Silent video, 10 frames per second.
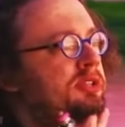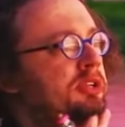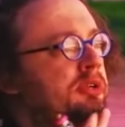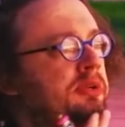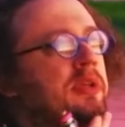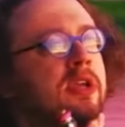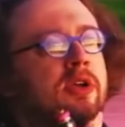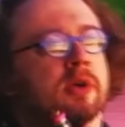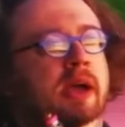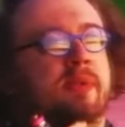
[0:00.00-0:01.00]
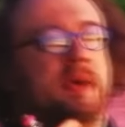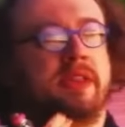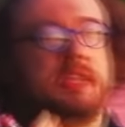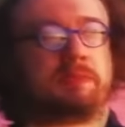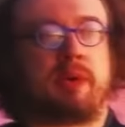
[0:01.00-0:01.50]
dude who had one of
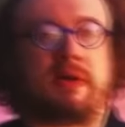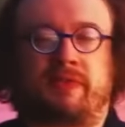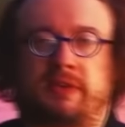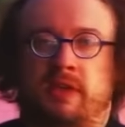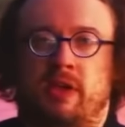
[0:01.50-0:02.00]
these perfect